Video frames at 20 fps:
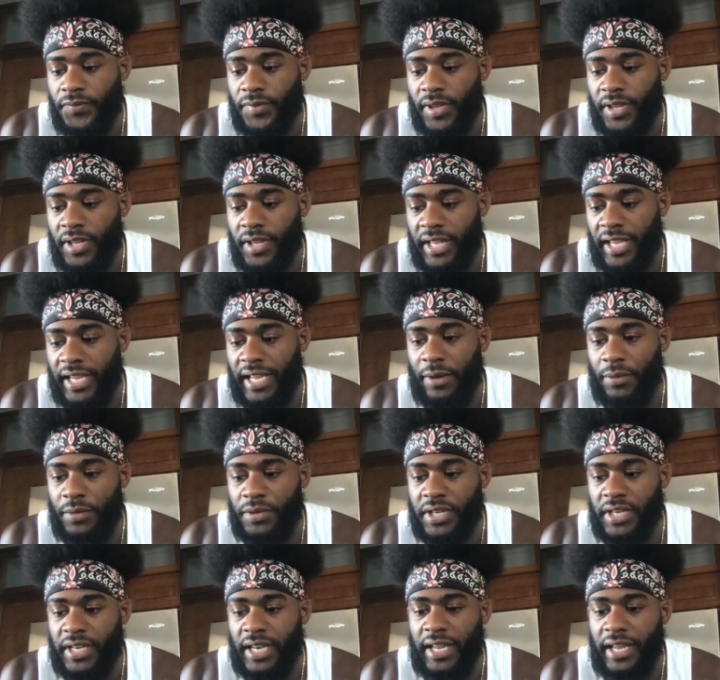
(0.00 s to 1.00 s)
like I would
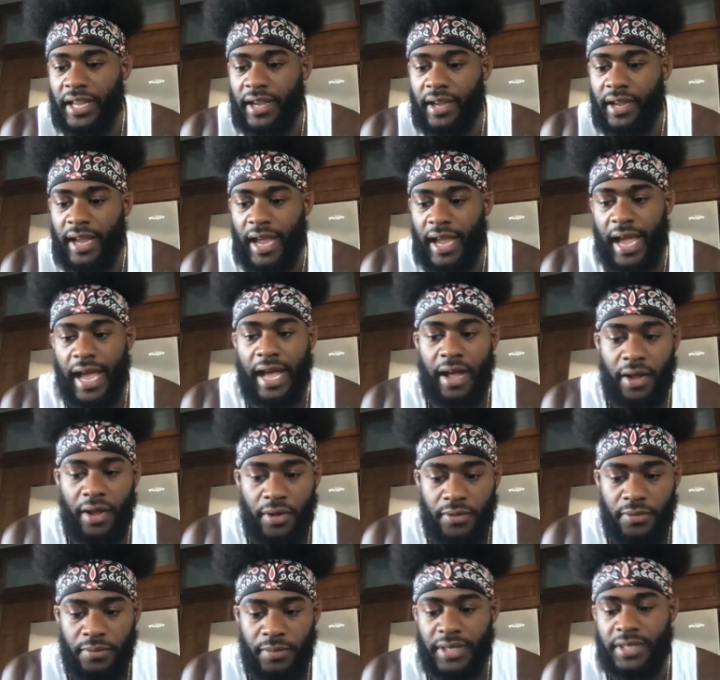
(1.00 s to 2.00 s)
say, like
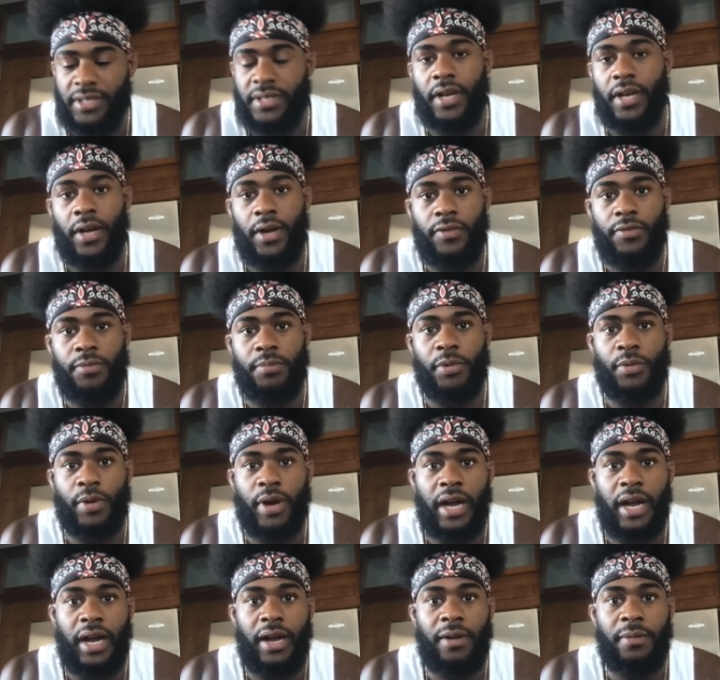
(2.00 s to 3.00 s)
Al, myself,
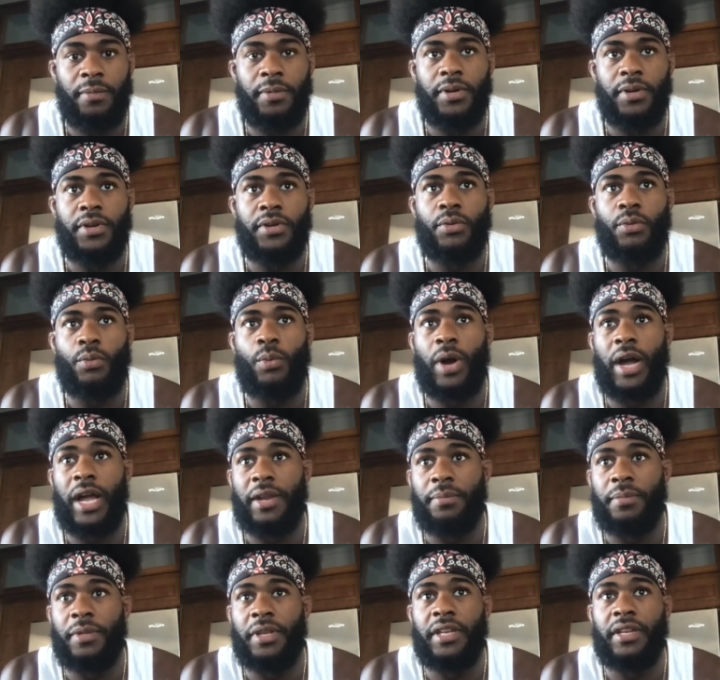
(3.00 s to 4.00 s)
Marab,
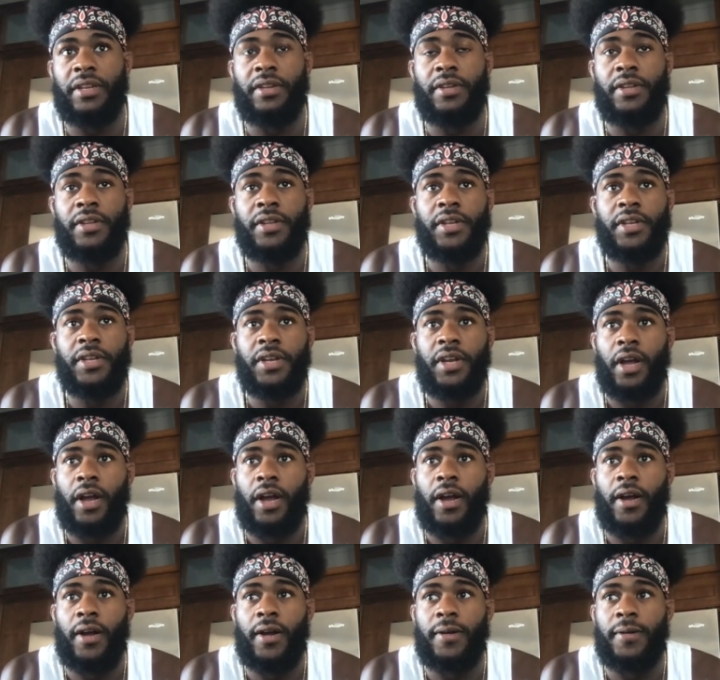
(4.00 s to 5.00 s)
Weidman,
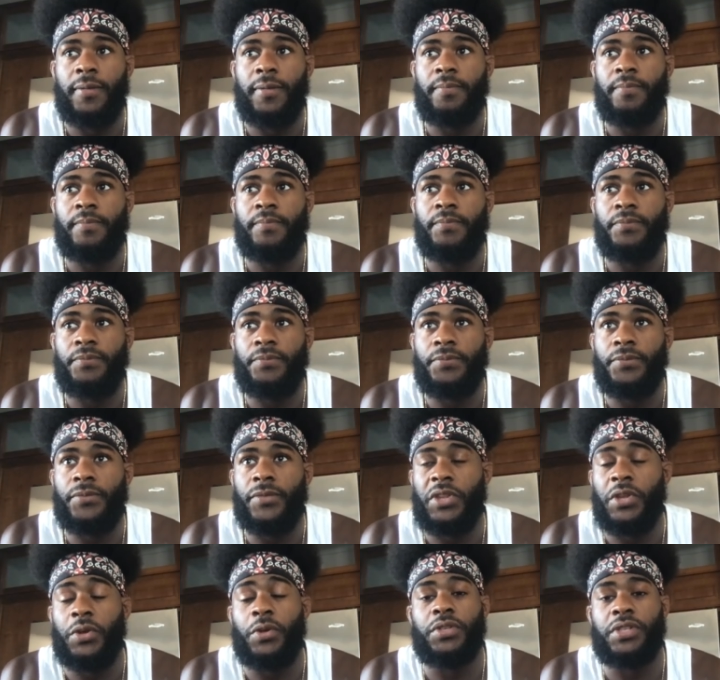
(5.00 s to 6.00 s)

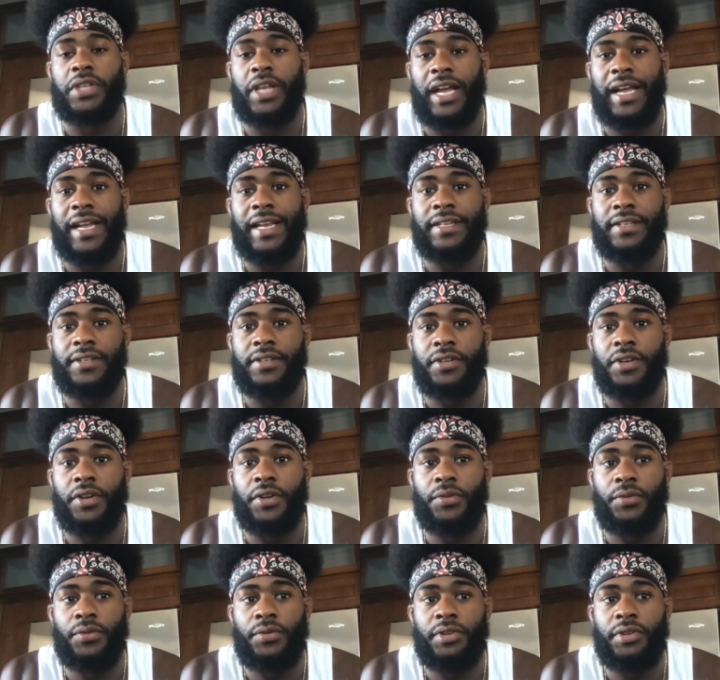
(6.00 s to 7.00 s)
those guys,
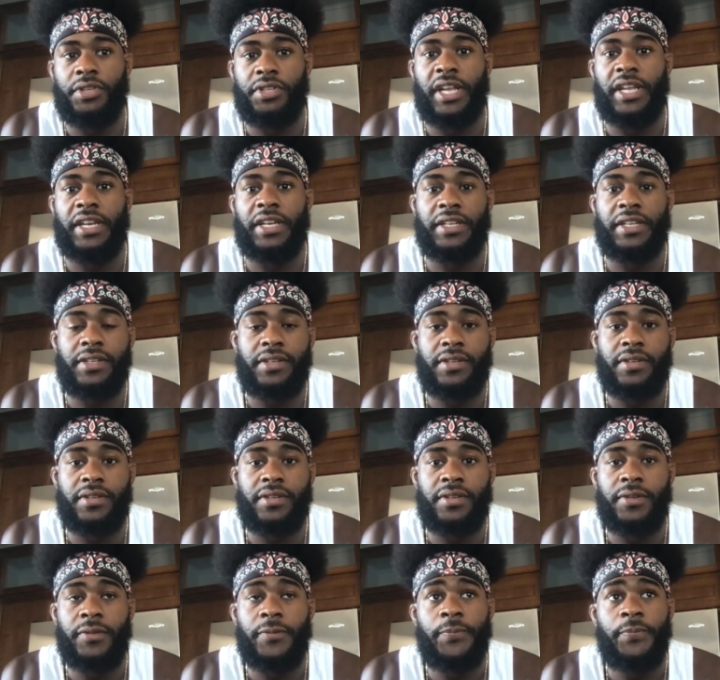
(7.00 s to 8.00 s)

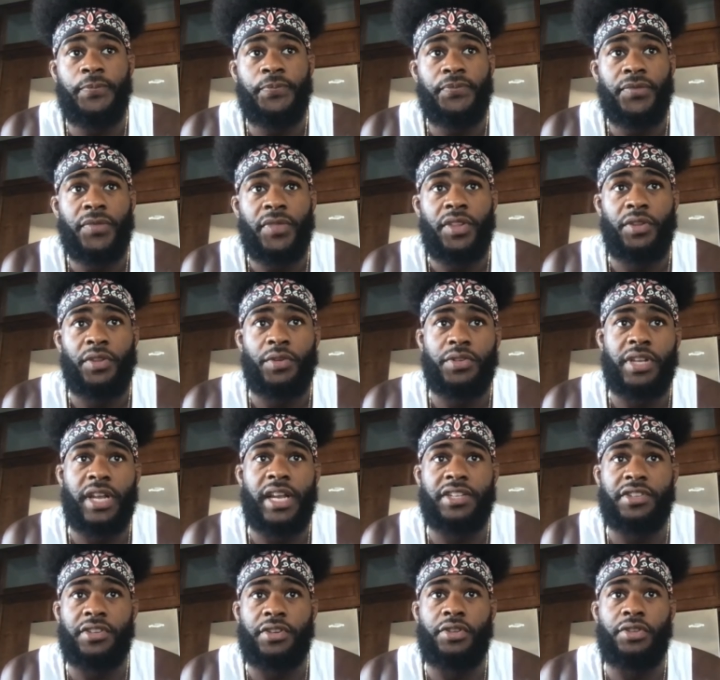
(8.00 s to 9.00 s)
Dennis, those
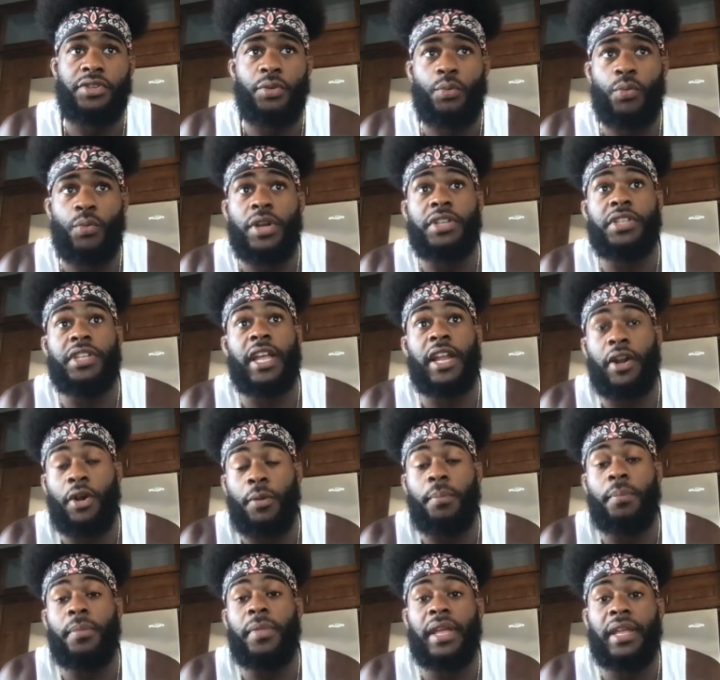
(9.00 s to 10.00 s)
guys are the ones that are
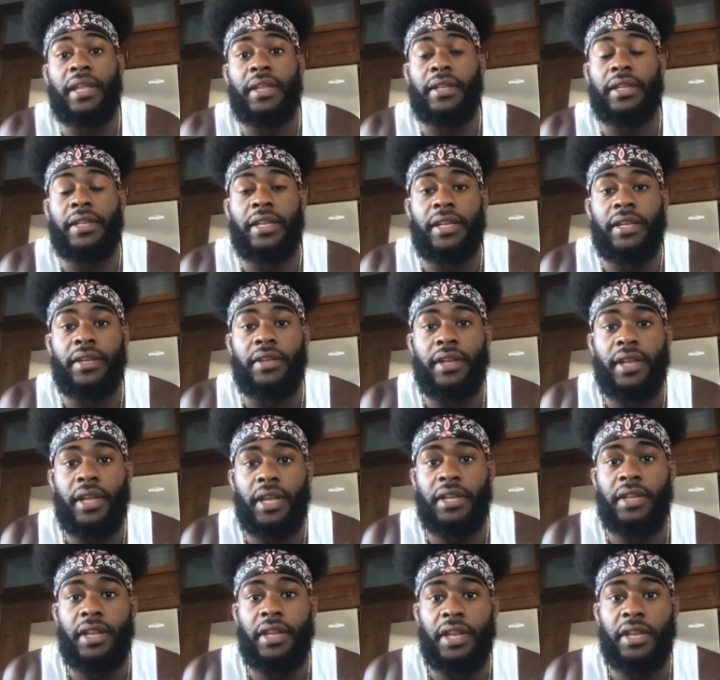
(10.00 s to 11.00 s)
mainly
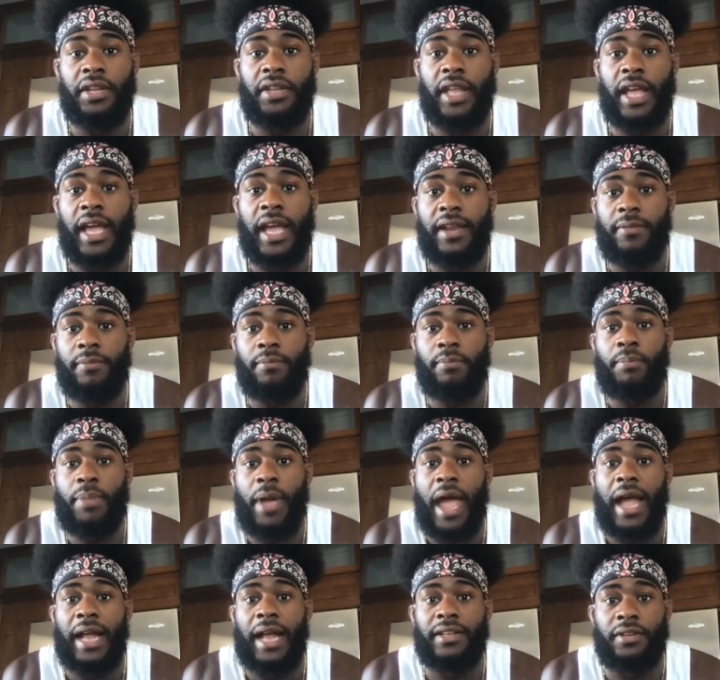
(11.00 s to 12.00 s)
in that
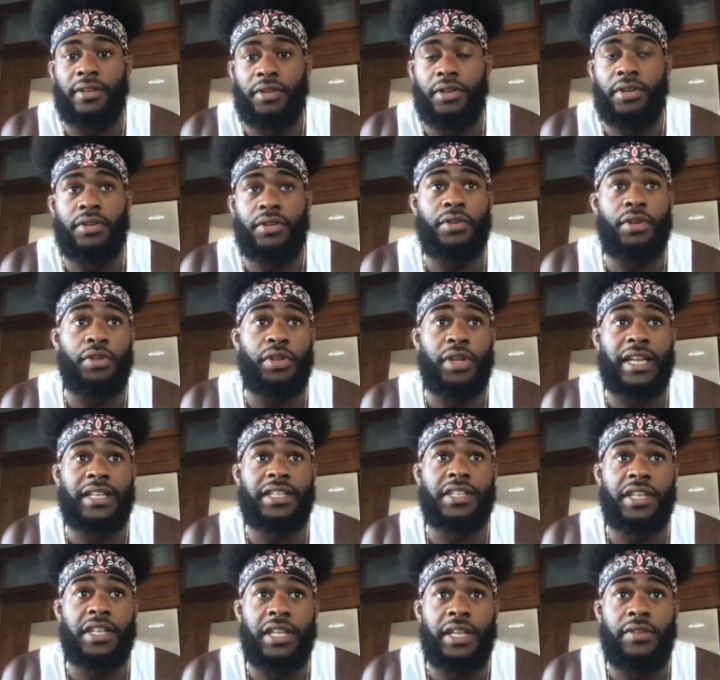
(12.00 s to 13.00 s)
pack. You got
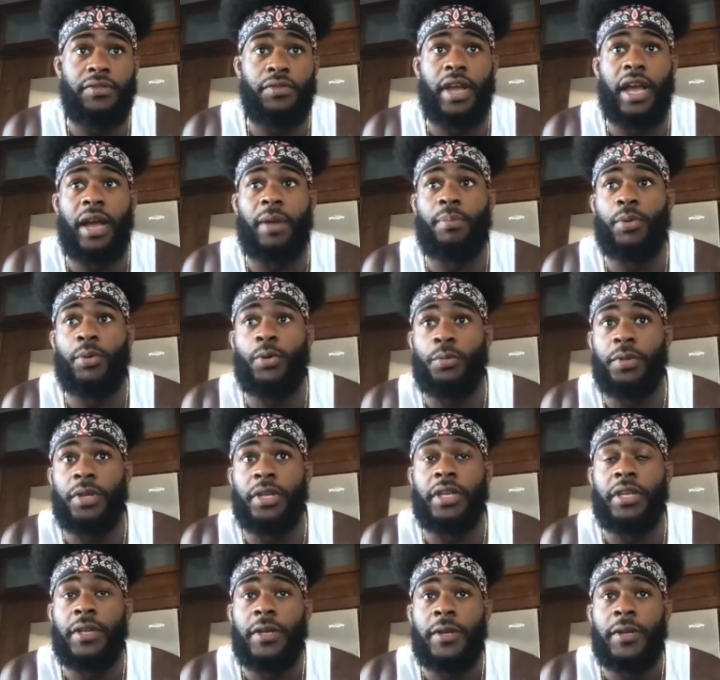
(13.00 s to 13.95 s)
Steve, you got Pumi,